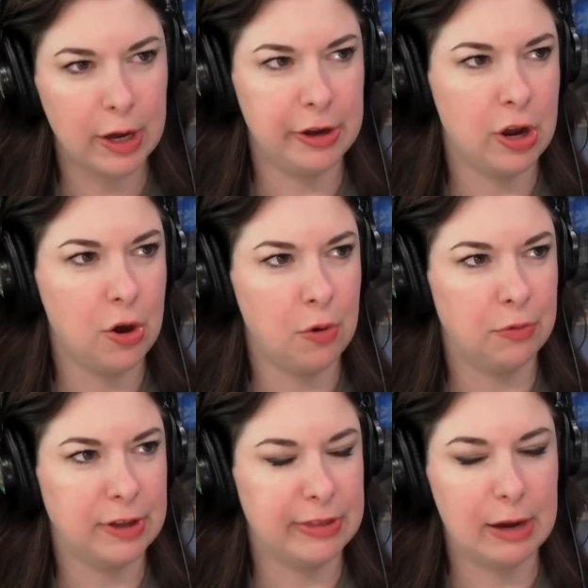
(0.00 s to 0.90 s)
one know
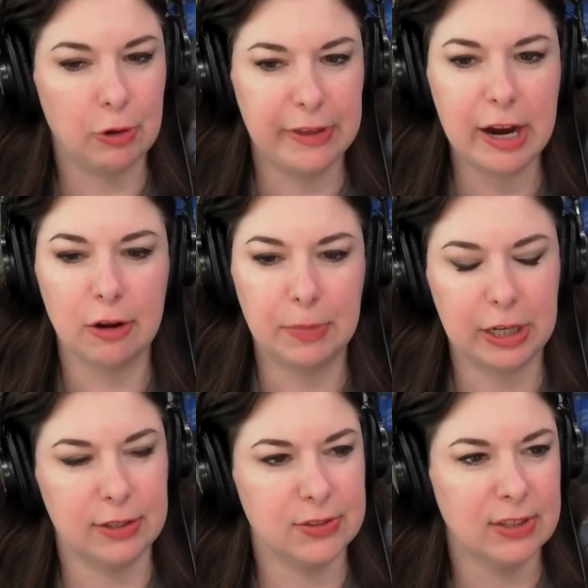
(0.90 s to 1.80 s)
that they were there?
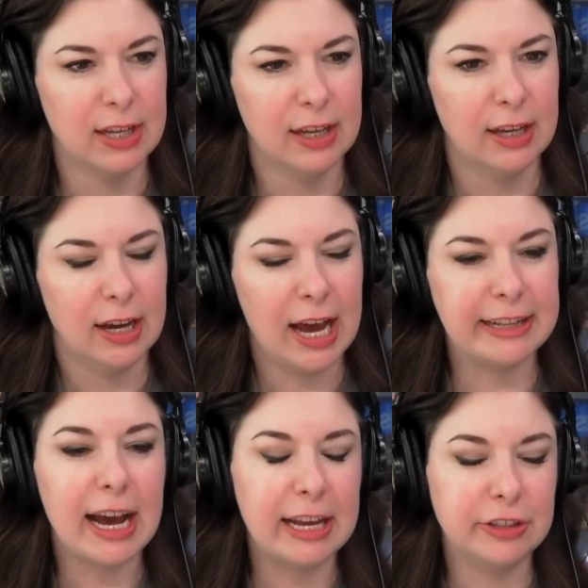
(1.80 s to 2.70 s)
Because,
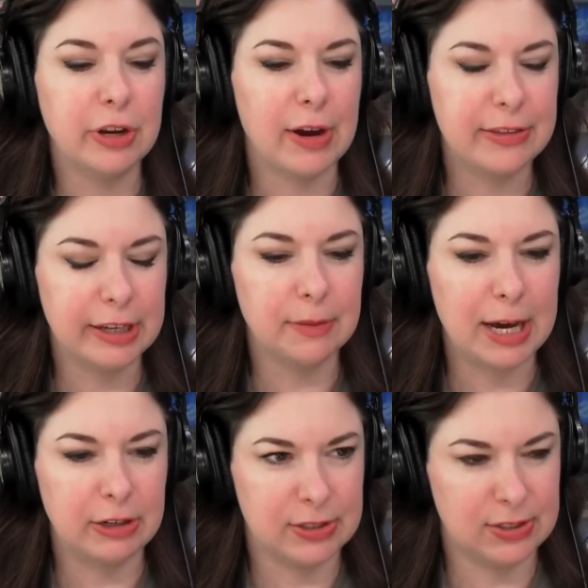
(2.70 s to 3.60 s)
I, you know, I think
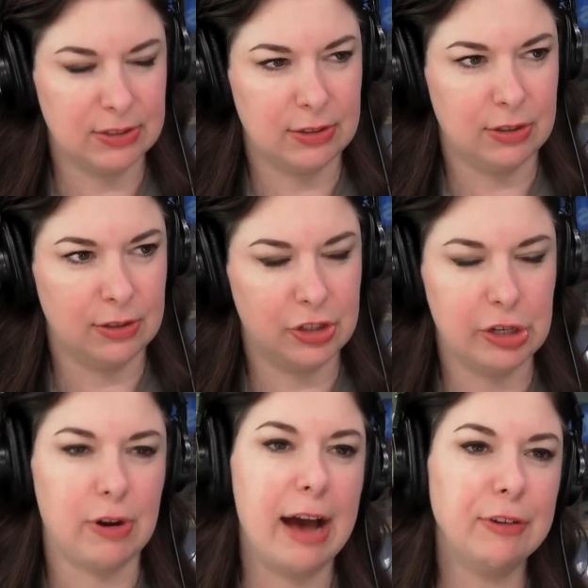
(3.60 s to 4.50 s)
about its
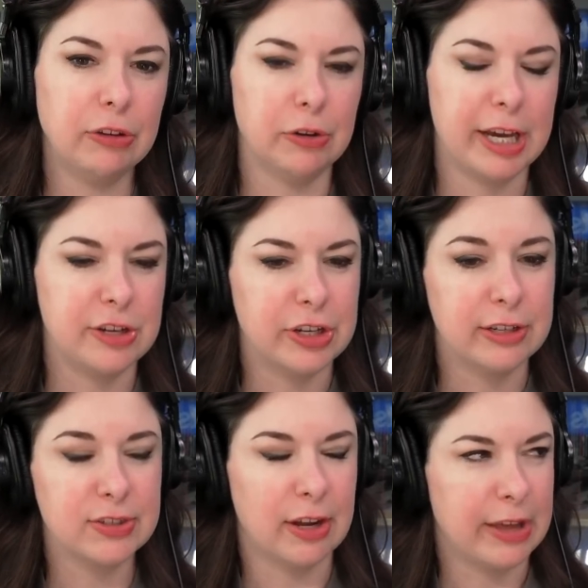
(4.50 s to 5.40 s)
geographic location,
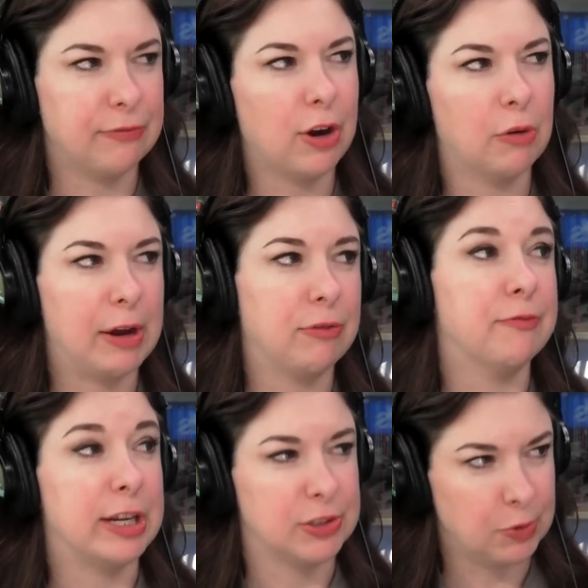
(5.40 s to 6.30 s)
it's not that far away
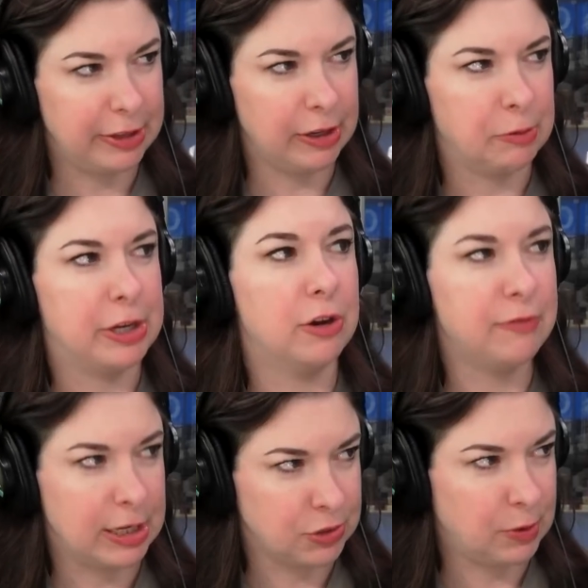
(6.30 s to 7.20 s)
from Venezuela. We know
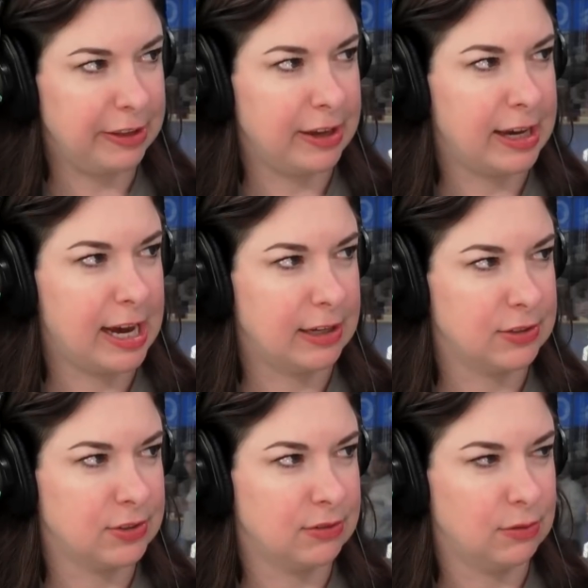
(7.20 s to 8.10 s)
Venezuela
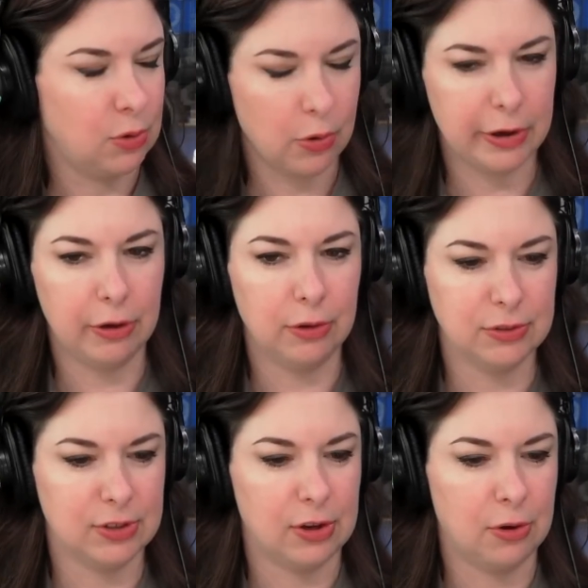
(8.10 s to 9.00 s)
has oil,
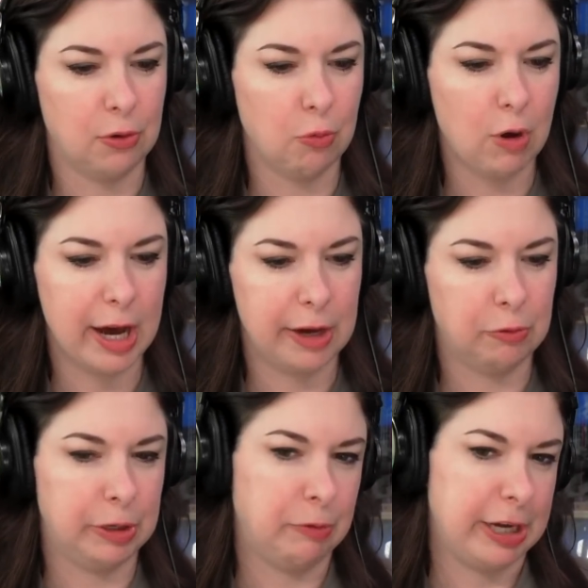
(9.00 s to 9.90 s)
so why
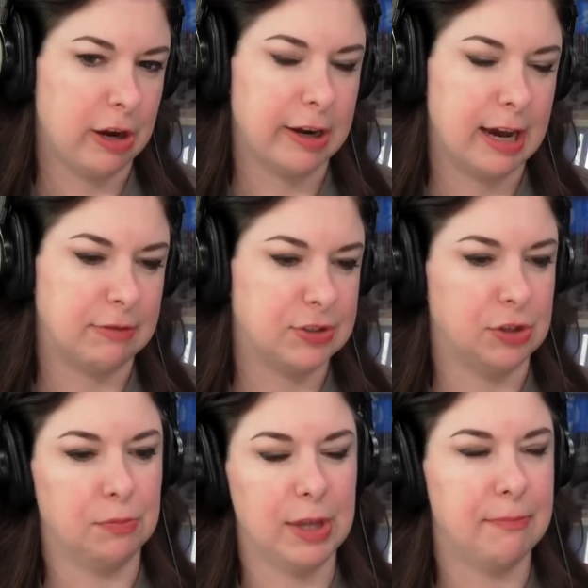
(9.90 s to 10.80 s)
would we not have
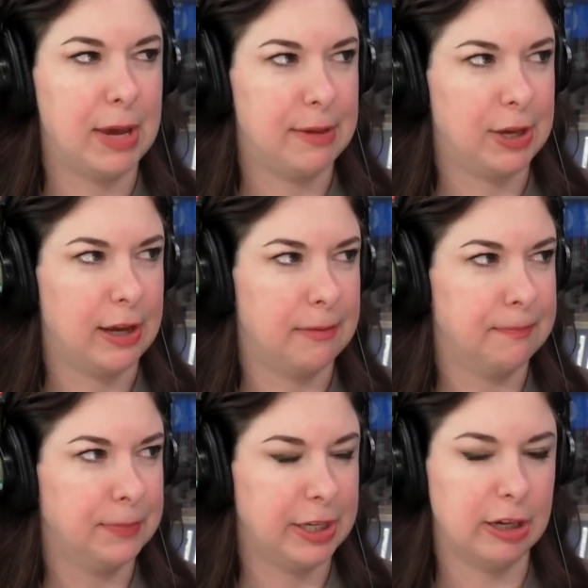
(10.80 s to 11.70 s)
assumed that maybe hmm.
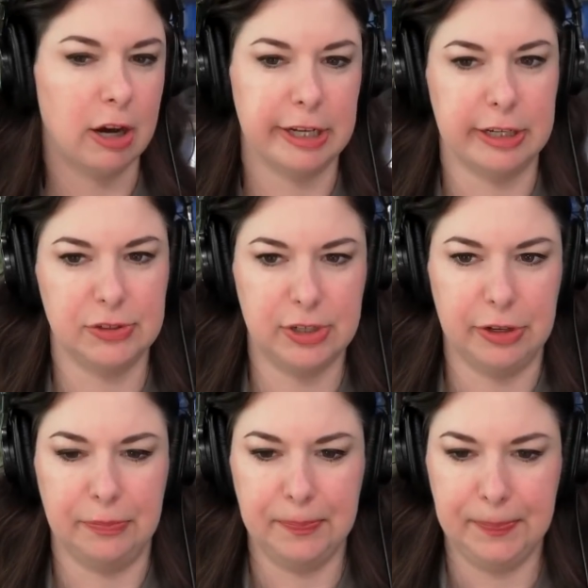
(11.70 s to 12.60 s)
Guyana does
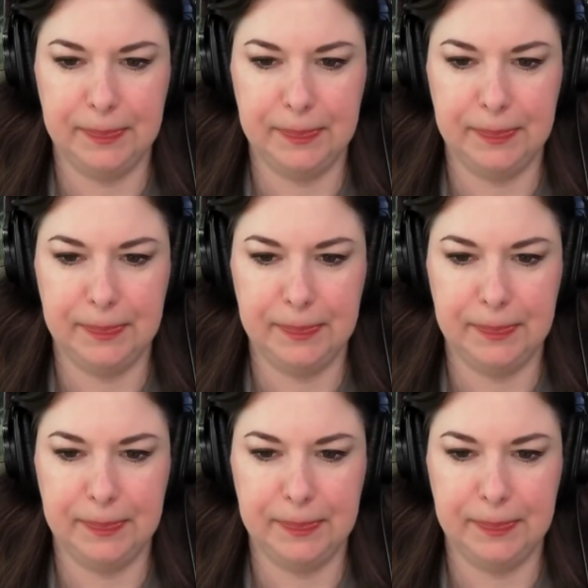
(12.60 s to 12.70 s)
too?